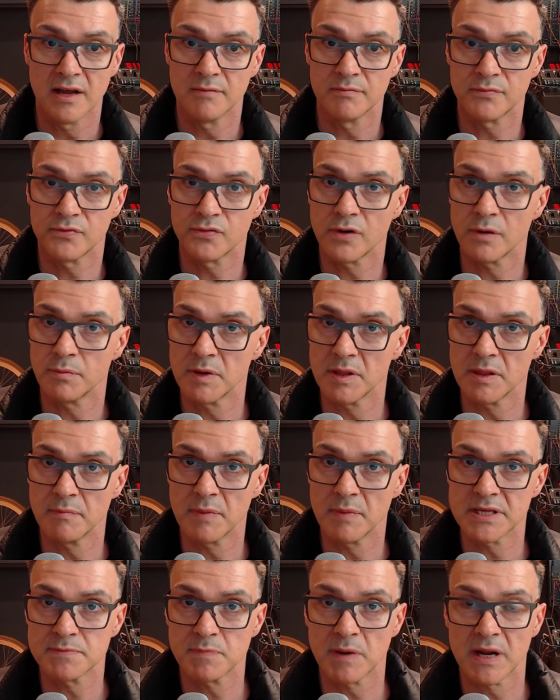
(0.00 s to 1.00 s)
probably the
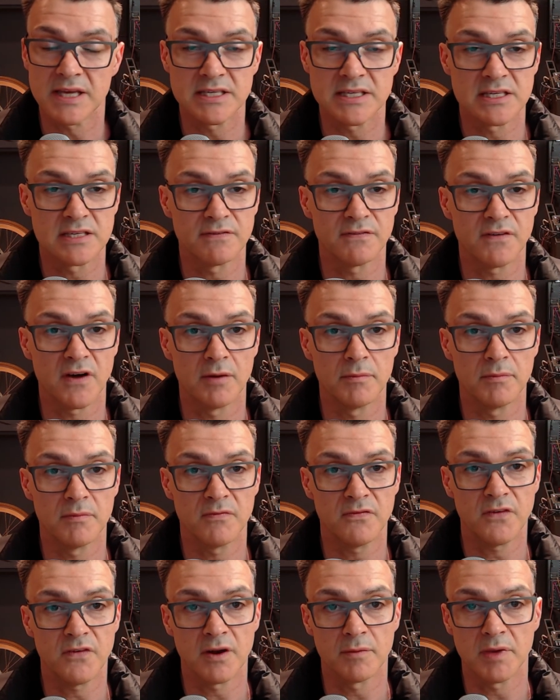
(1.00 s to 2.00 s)
best place is to
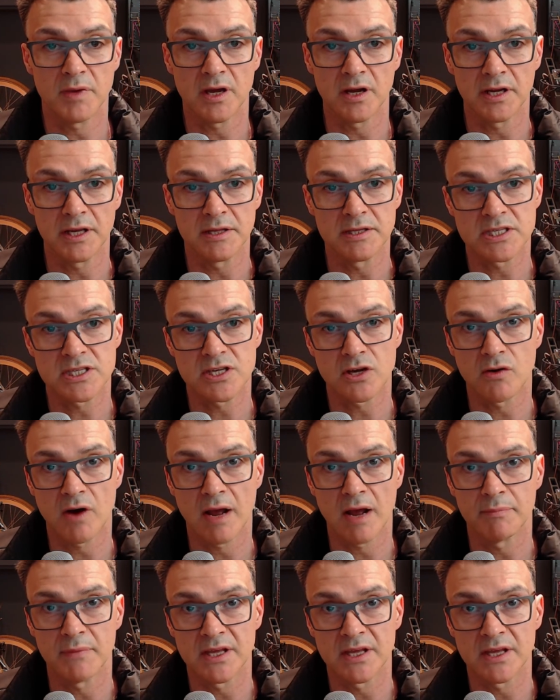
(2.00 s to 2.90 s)
follow me on Instagram.